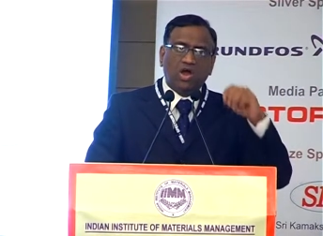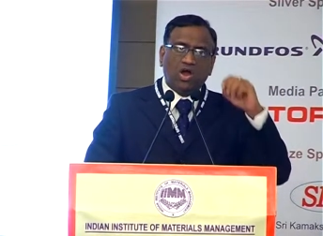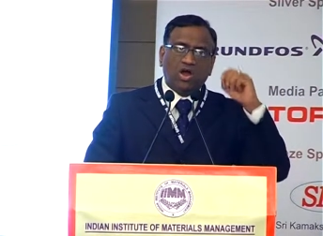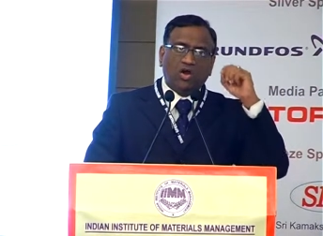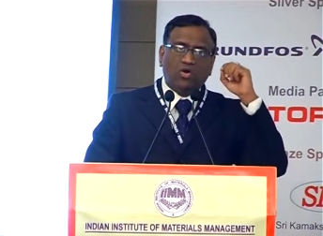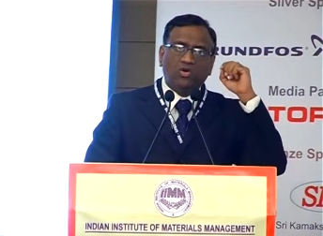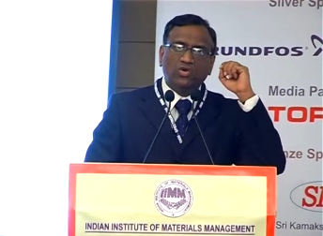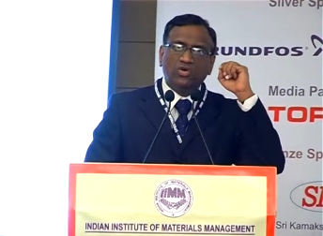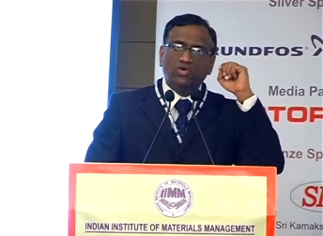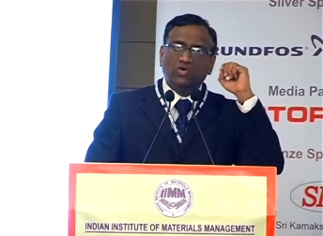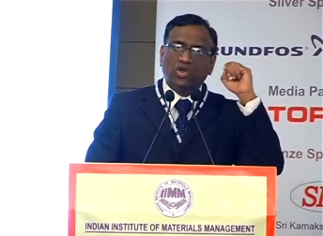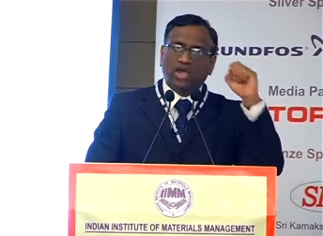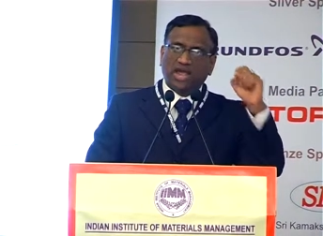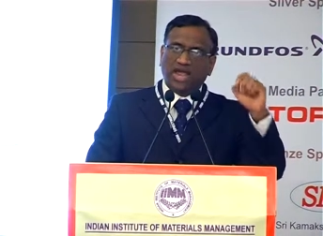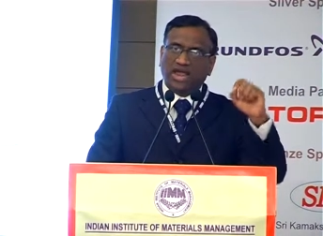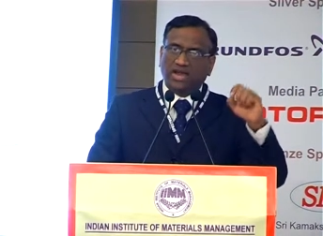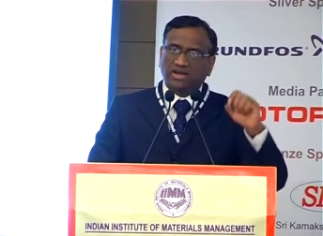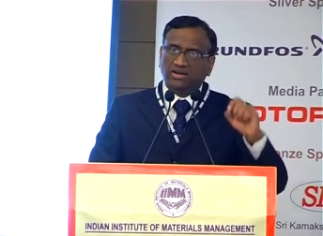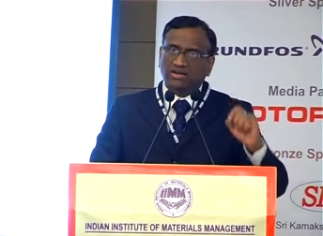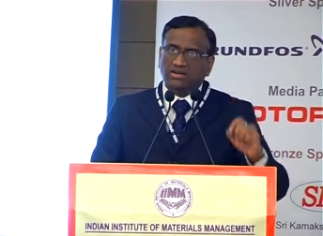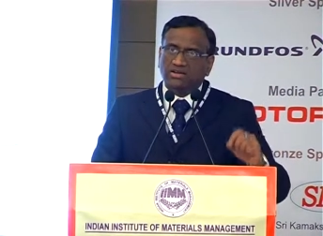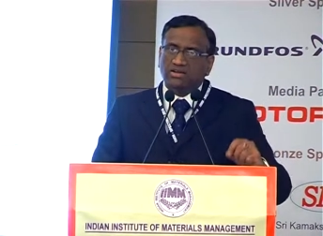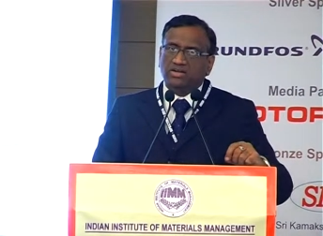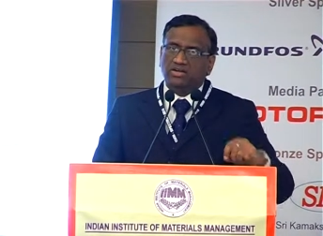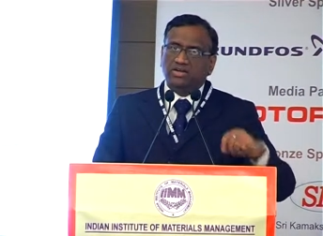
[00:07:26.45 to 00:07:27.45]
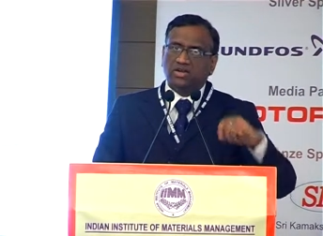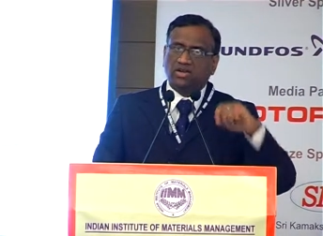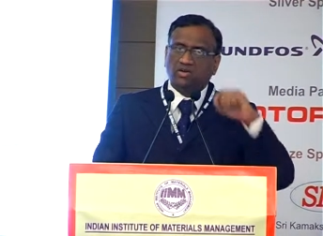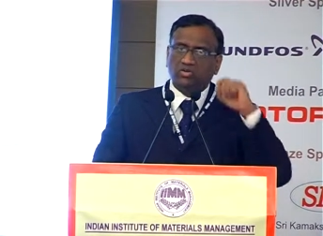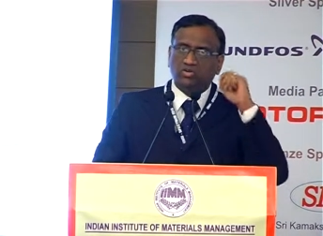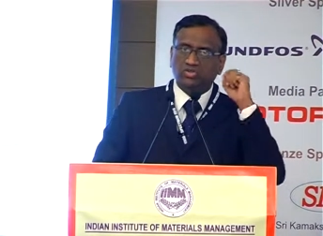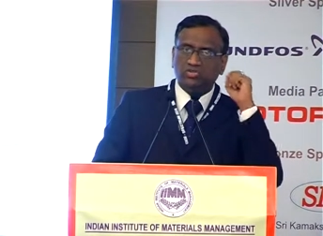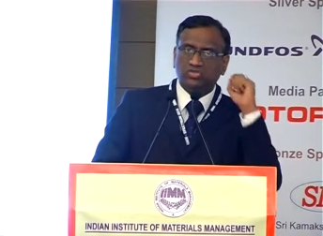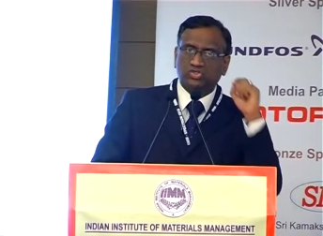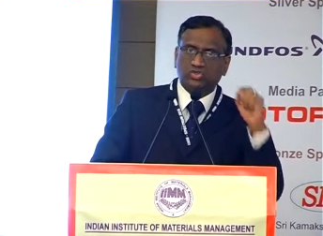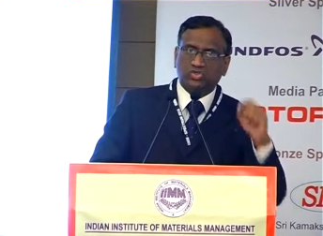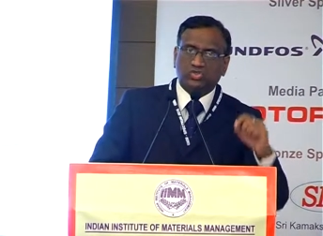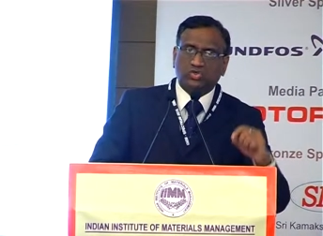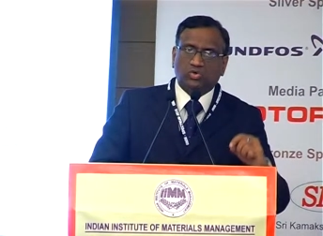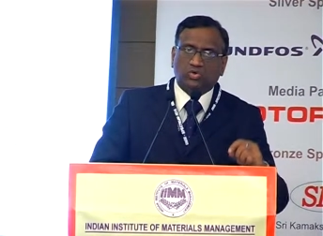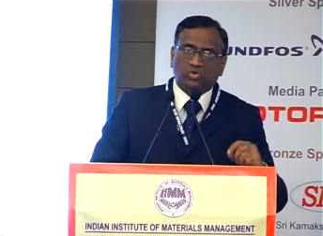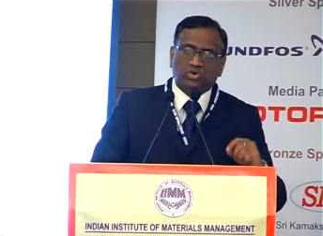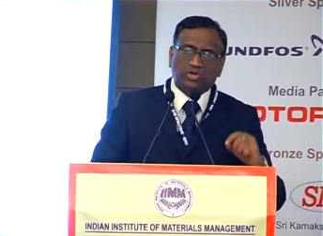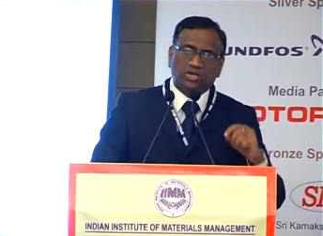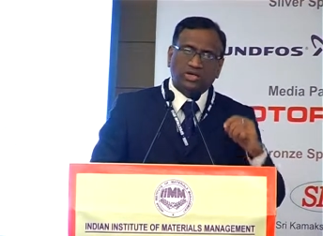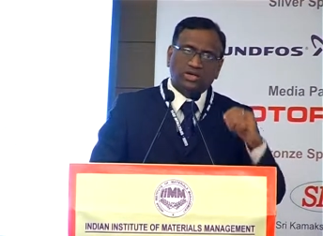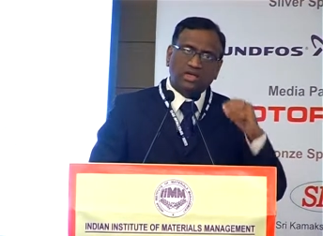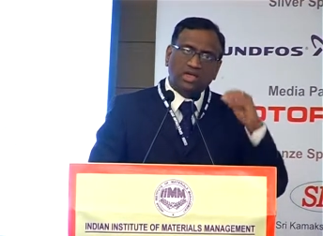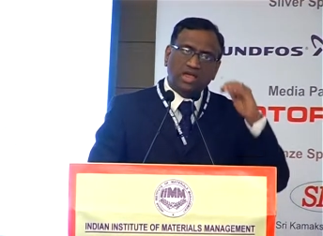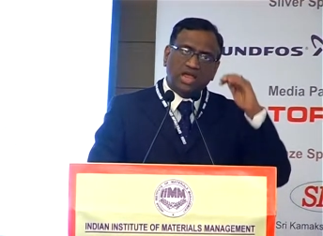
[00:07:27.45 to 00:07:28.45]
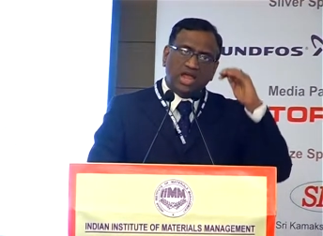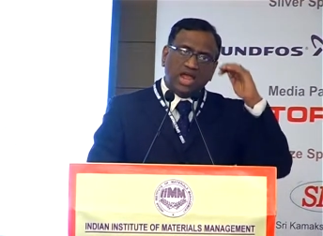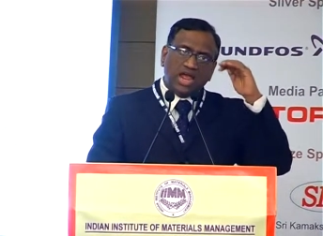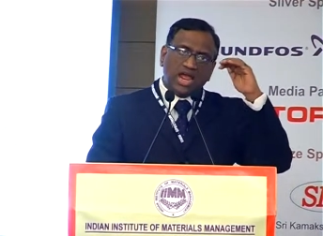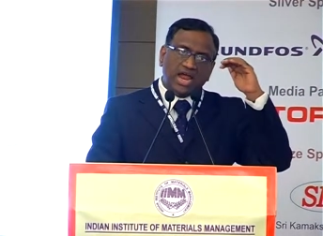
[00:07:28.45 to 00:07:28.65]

how do you handle it, how do you store it,